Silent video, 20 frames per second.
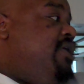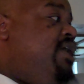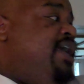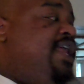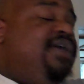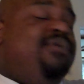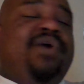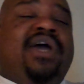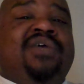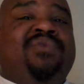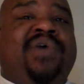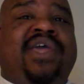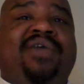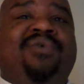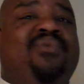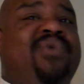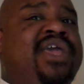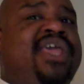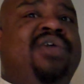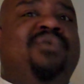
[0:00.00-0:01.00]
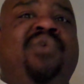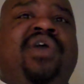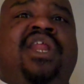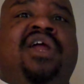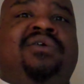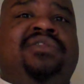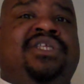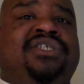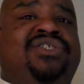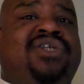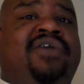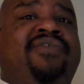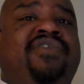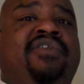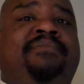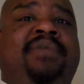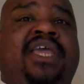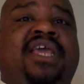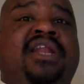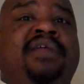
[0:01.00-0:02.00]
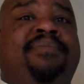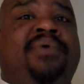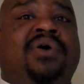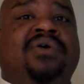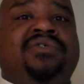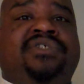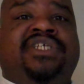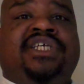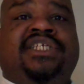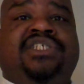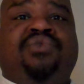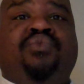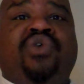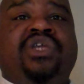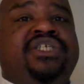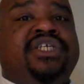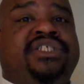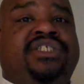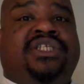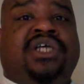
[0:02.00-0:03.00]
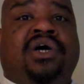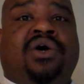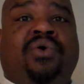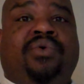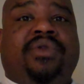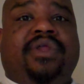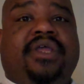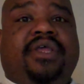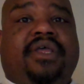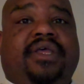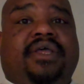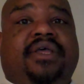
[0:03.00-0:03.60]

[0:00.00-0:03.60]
anyway, we, we, we don't deserve it to be in the postseason. We just don't.